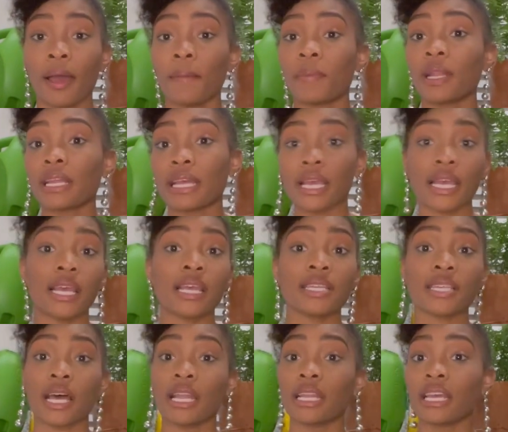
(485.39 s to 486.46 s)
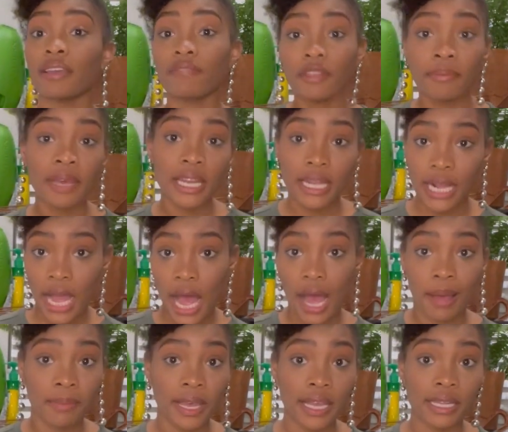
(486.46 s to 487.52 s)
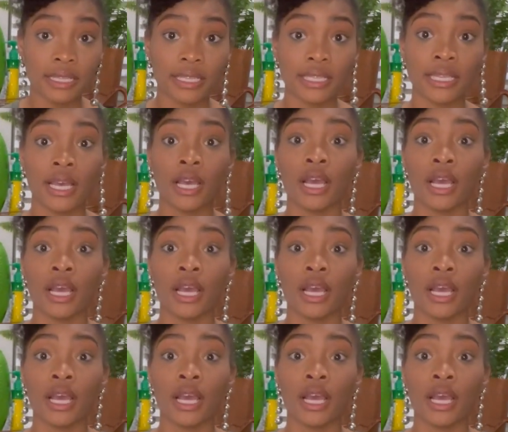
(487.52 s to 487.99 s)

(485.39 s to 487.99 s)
please leave them in the comments.